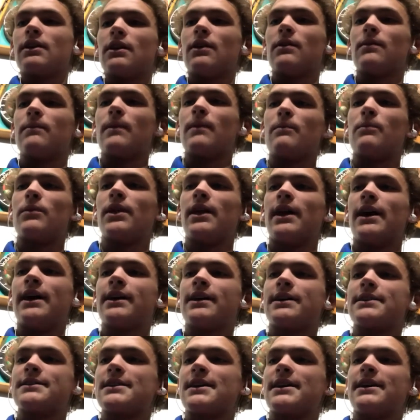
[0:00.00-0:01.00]
I remember that
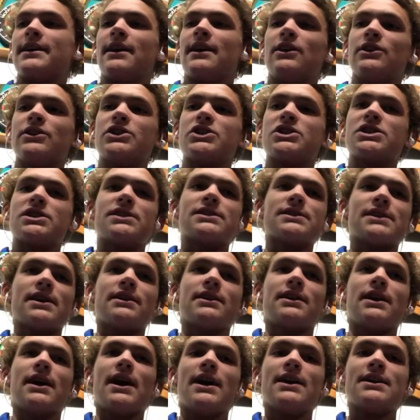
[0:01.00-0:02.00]
because I yelled, she said
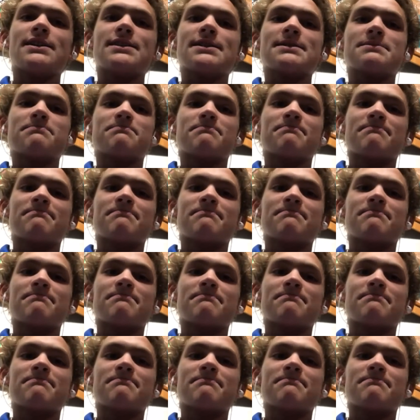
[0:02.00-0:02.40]
yes.